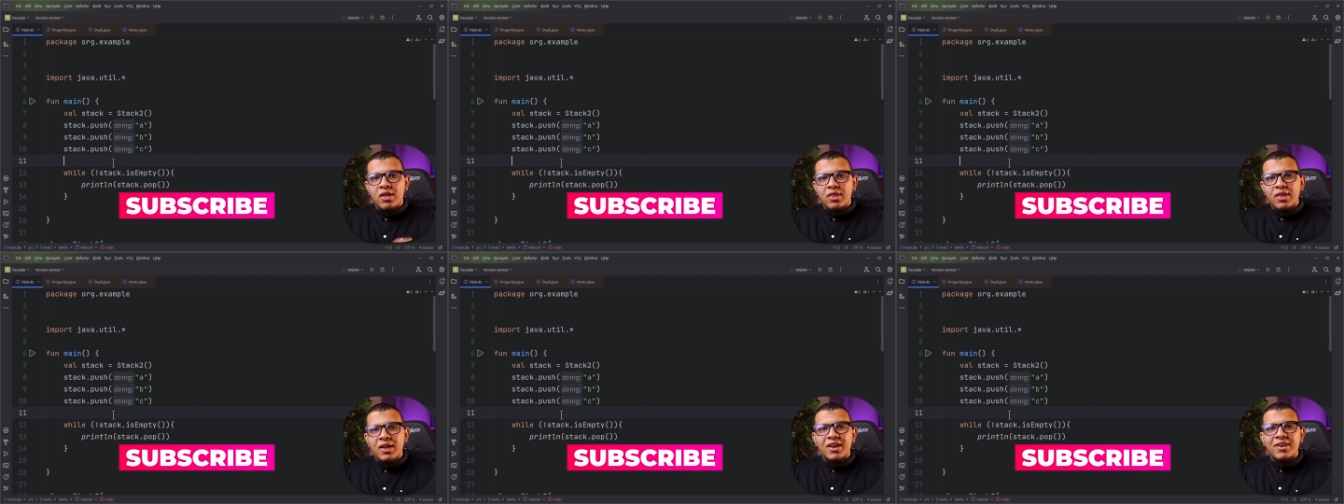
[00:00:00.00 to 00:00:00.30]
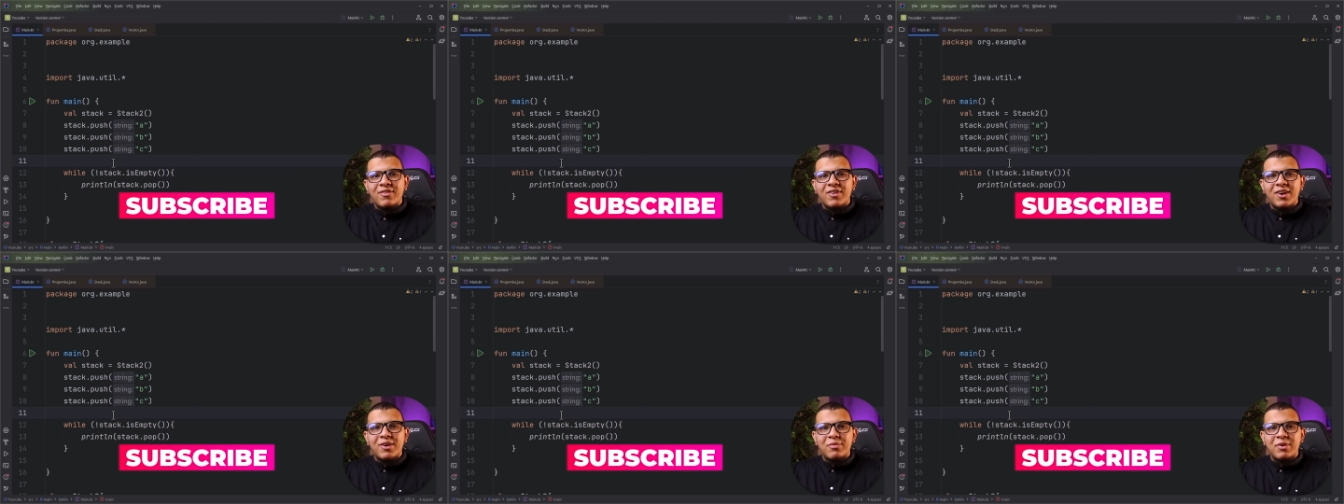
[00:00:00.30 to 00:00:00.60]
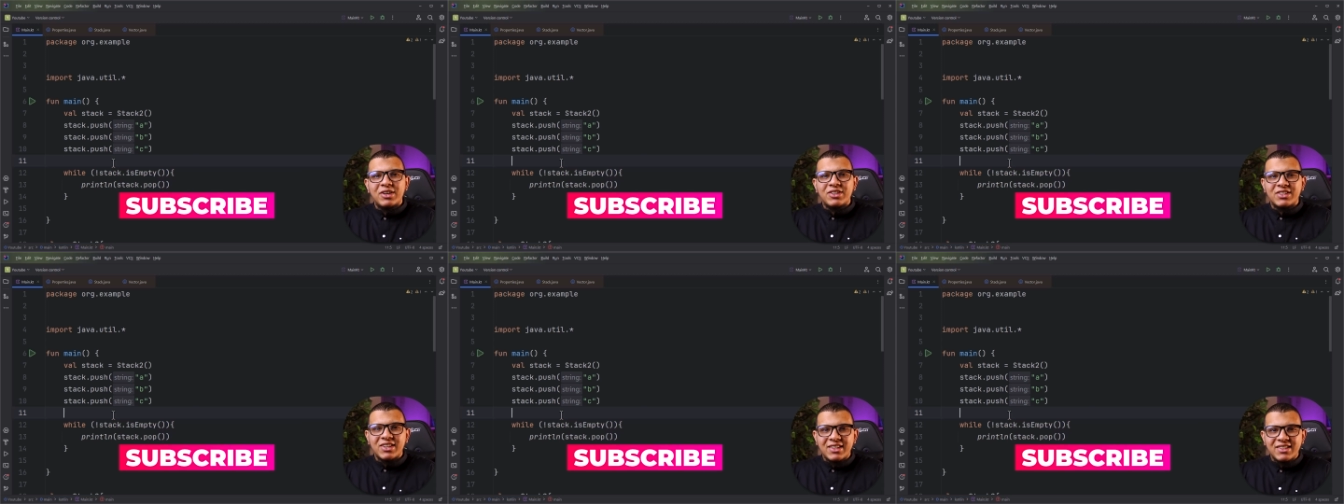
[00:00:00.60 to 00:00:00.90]
Thank you very
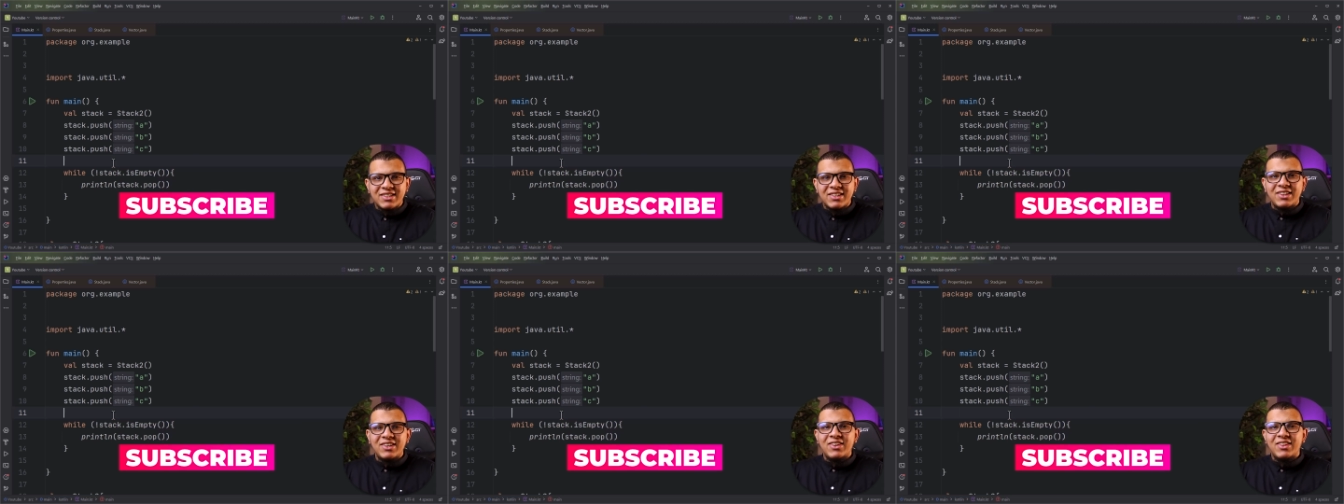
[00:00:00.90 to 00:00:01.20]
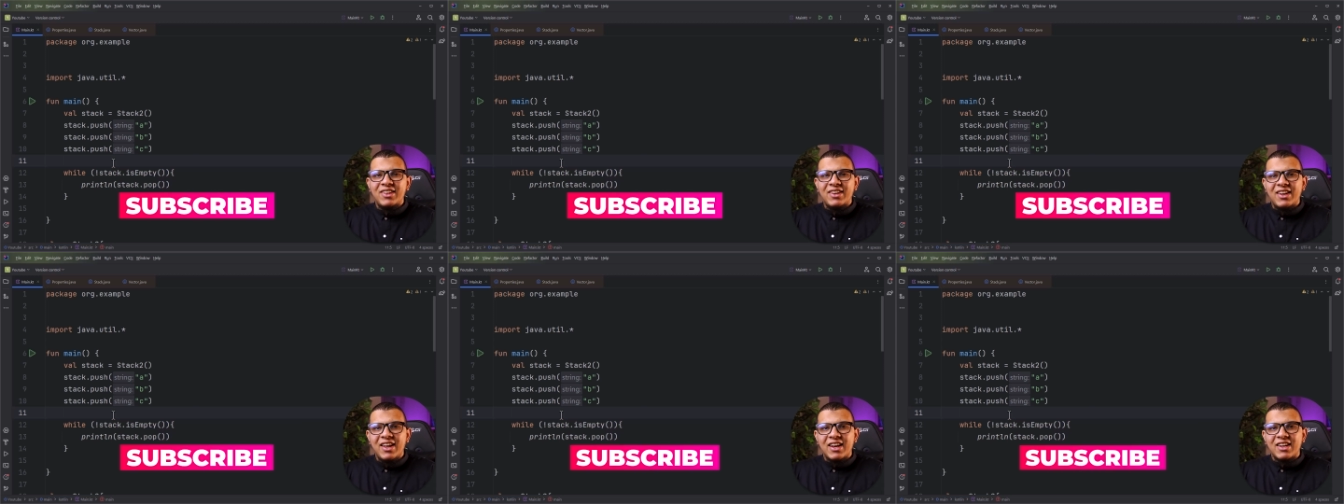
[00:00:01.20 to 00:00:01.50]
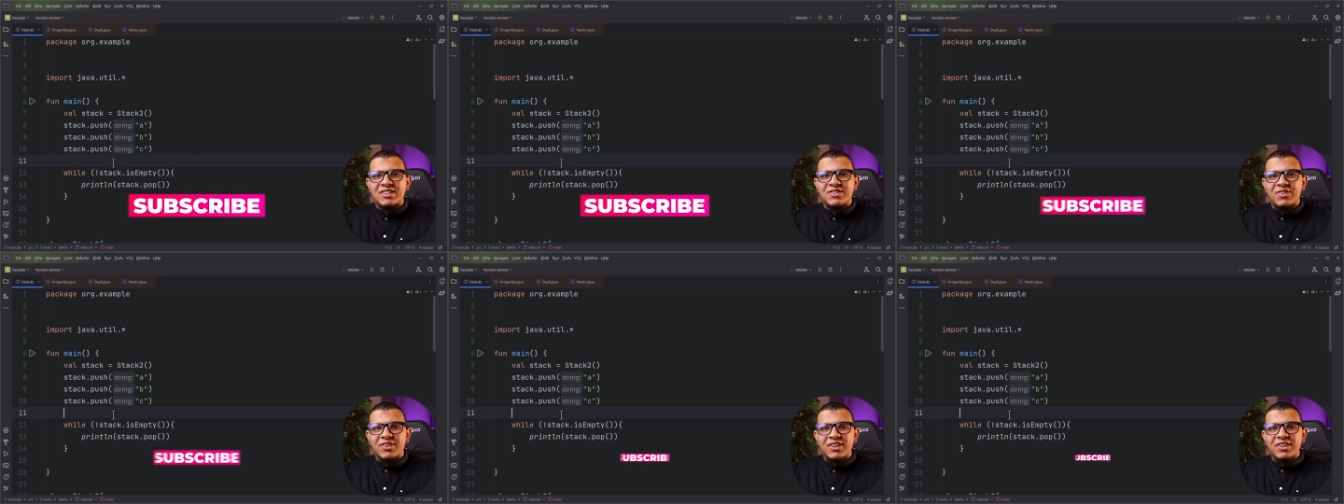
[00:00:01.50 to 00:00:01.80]
much, and see you in the
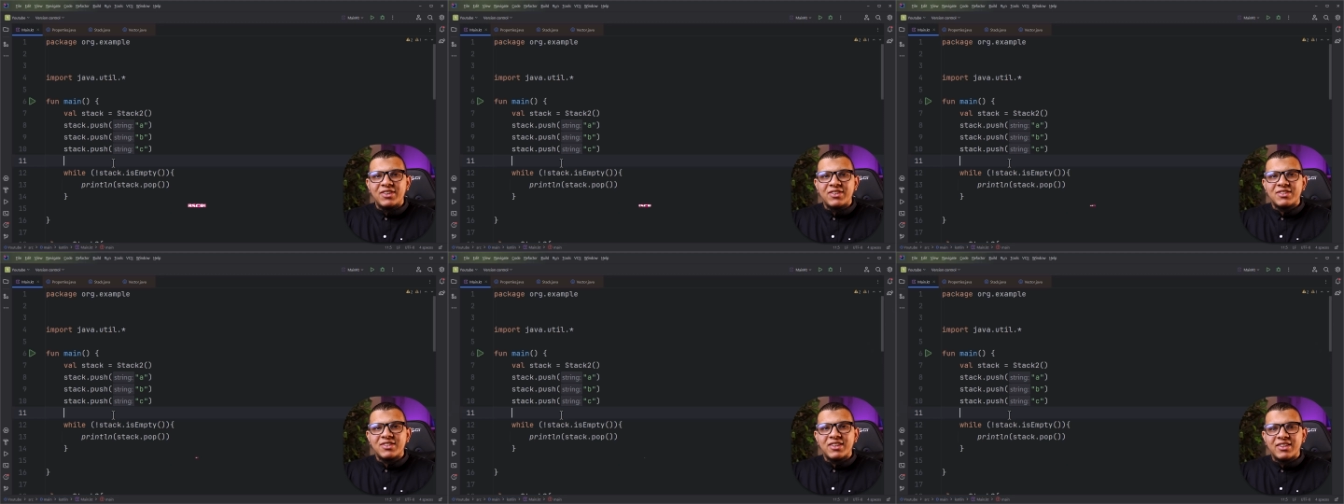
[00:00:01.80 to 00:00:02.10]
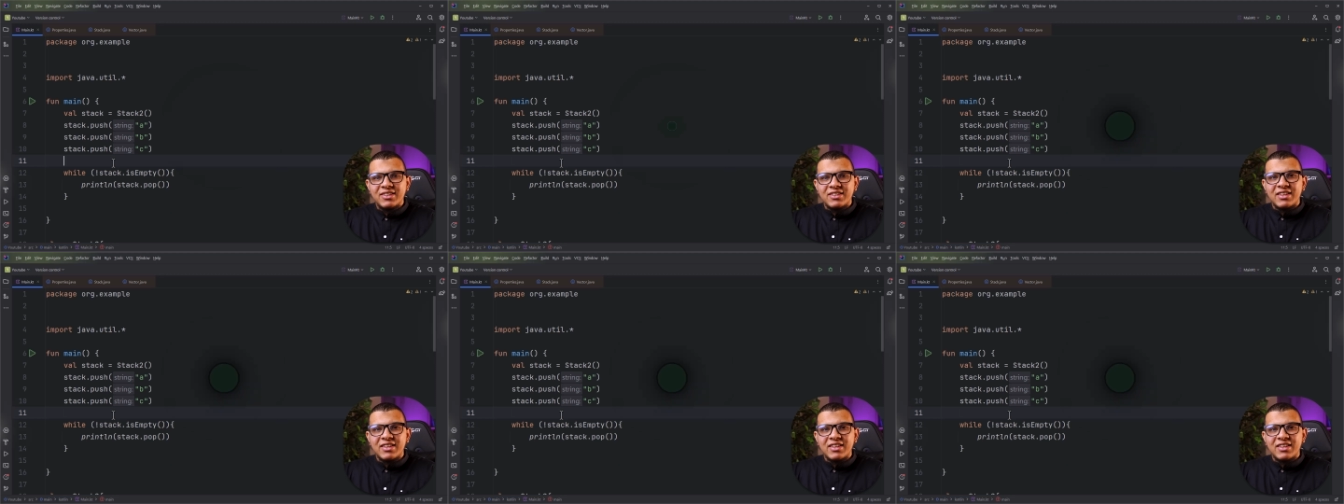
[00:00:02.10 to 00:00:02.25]
next videos.